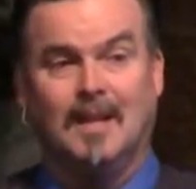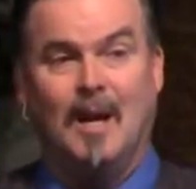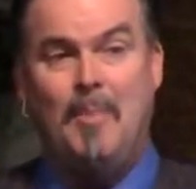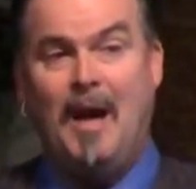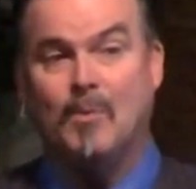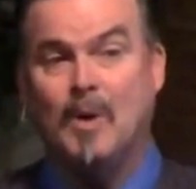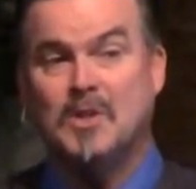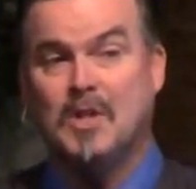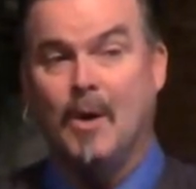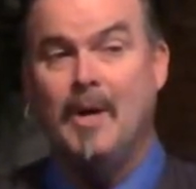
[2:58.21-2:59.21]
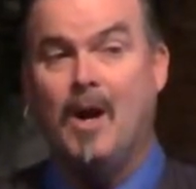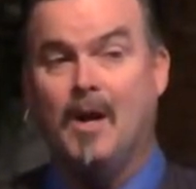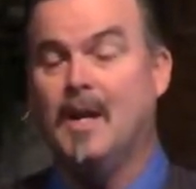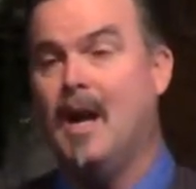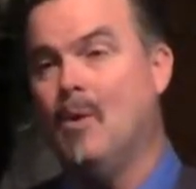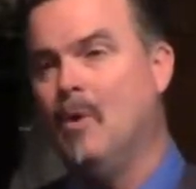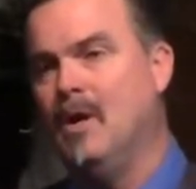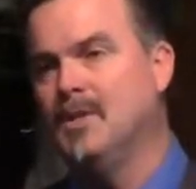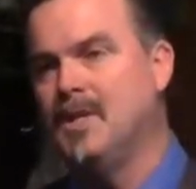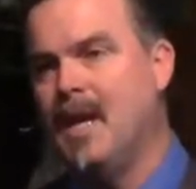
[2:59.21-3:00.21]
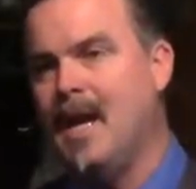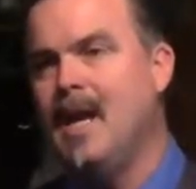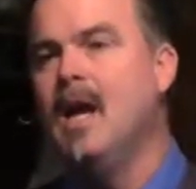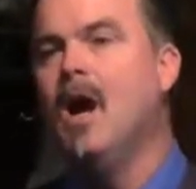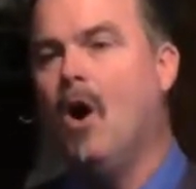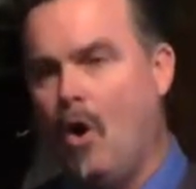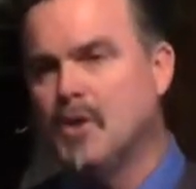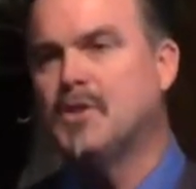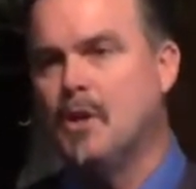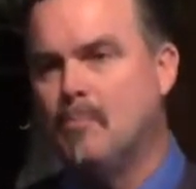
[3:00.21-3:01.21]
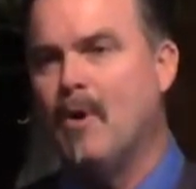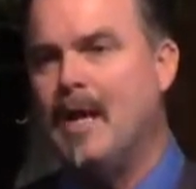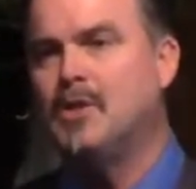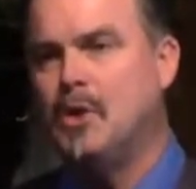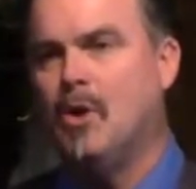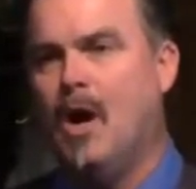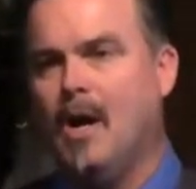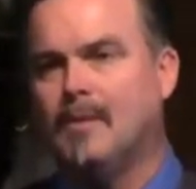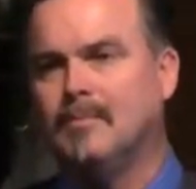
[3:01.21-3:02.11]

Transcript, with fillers: about what's going on in our world today also breaks your heart.